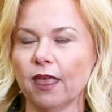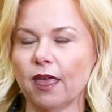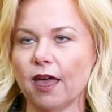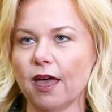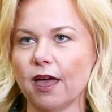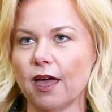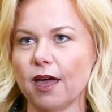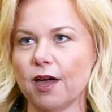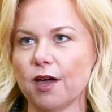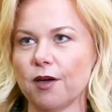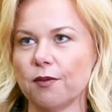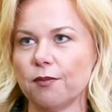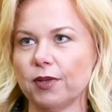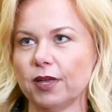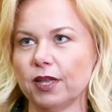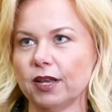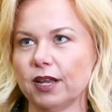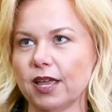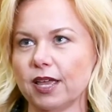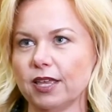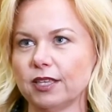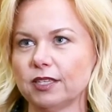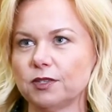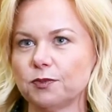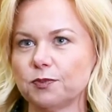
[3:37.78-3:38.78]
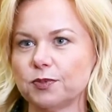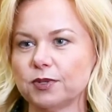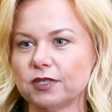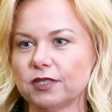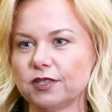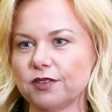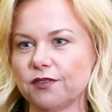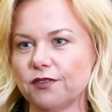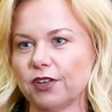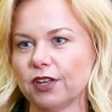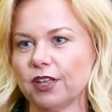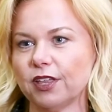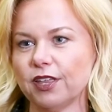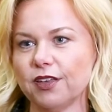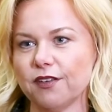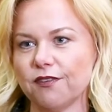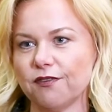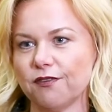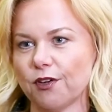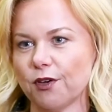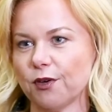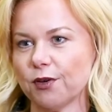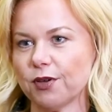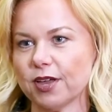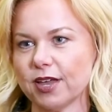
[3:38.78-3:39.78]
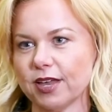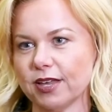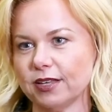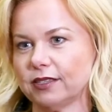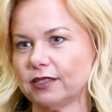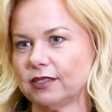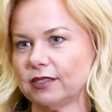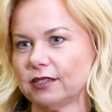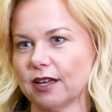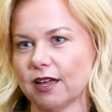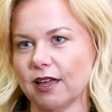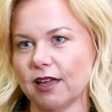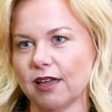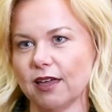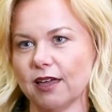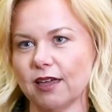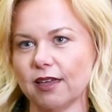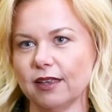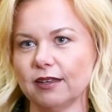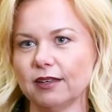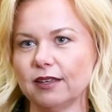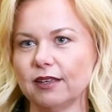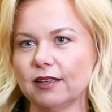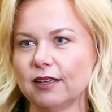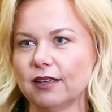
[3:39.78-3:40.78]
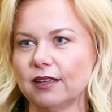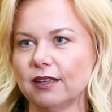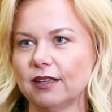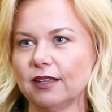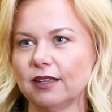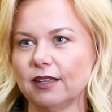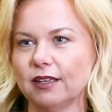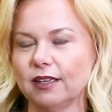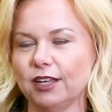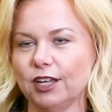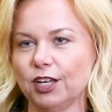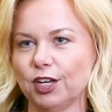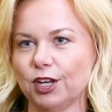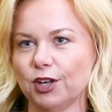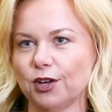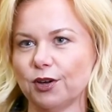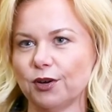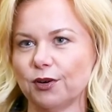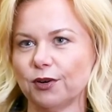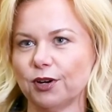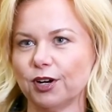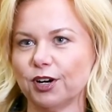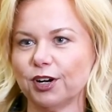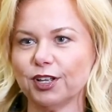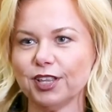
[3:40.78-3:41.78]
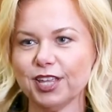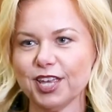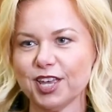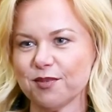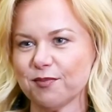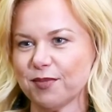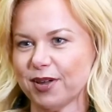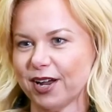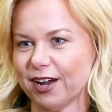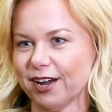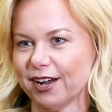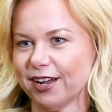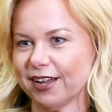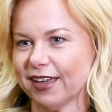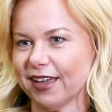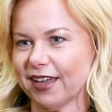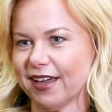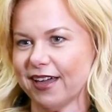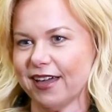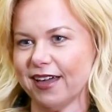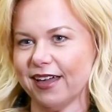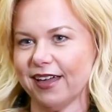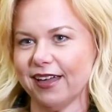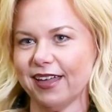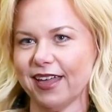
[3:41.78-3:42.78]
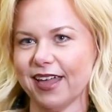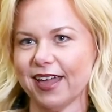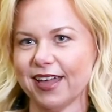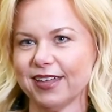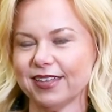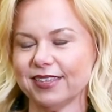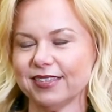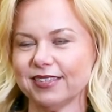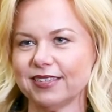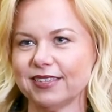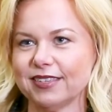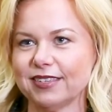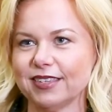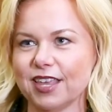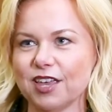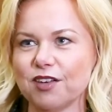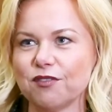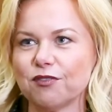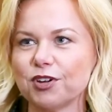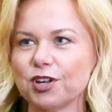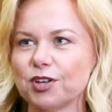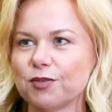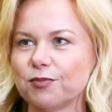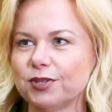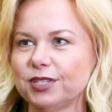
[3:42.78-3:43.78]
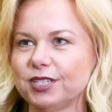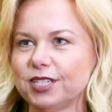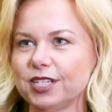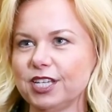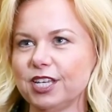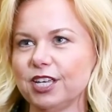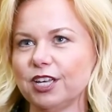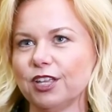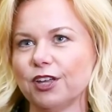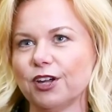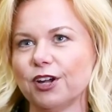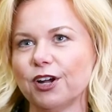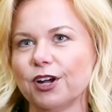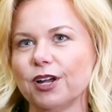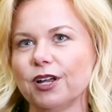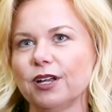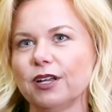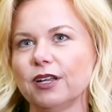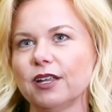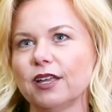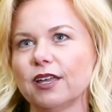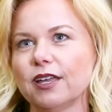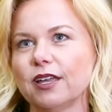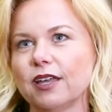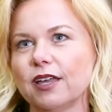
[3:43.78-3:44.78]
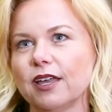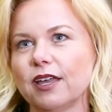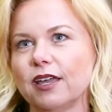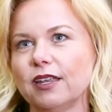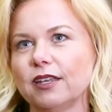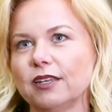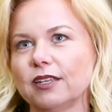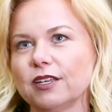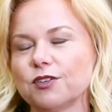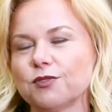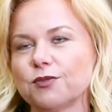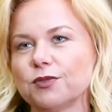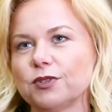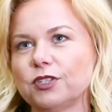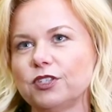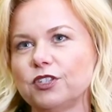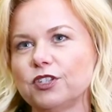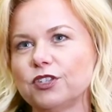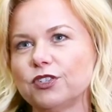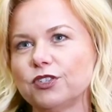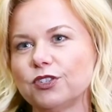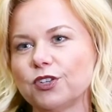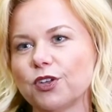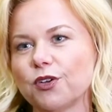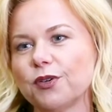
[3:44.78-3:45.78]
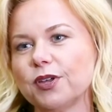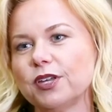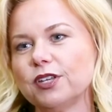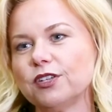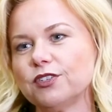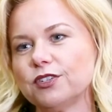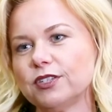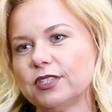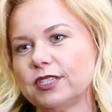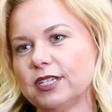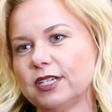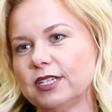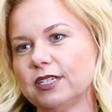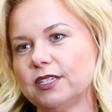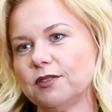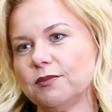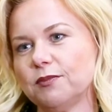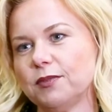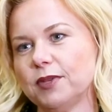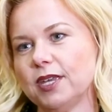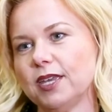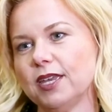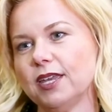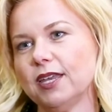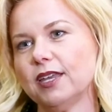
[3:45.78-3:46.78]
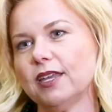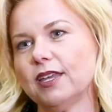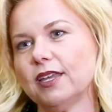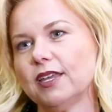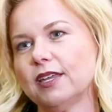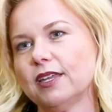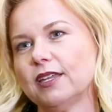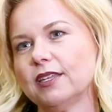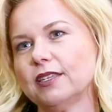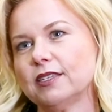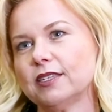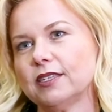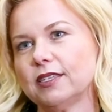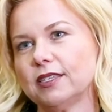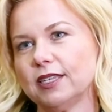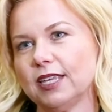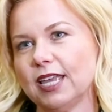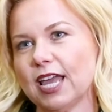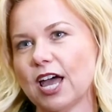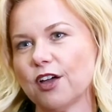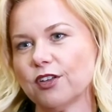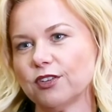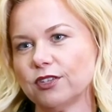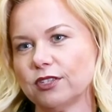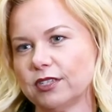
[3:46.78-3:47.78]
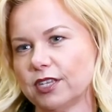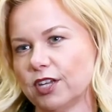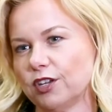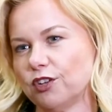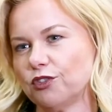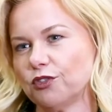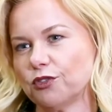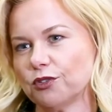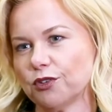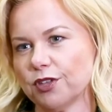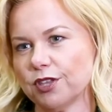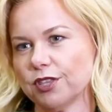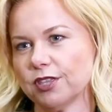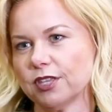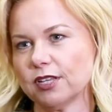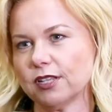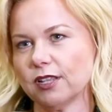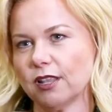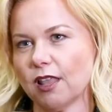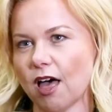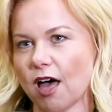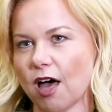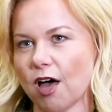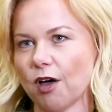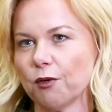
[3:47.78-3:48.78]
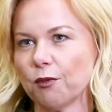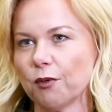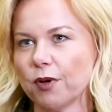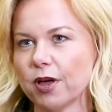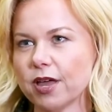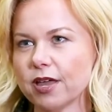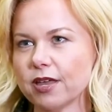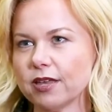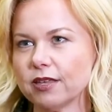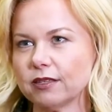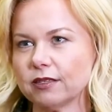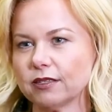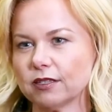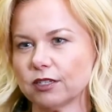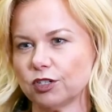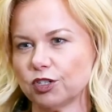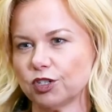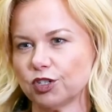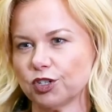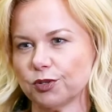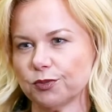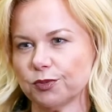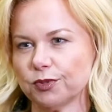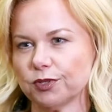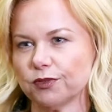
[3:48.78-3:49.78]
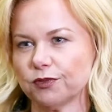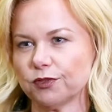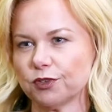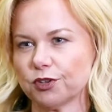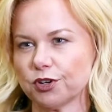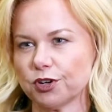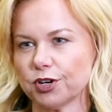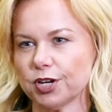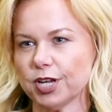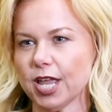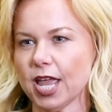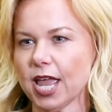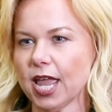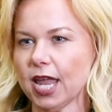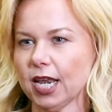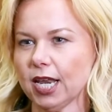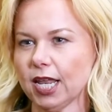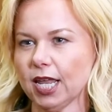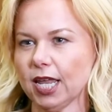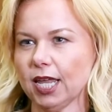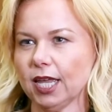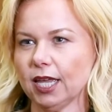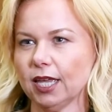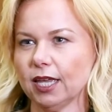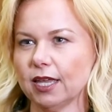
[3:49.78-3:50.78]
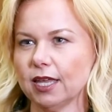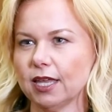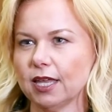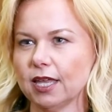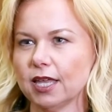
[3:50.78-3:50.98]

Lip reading: And I specifically focused on early America and slavery in particular, and it was just so interesting to me to see how central the law was in terms of creating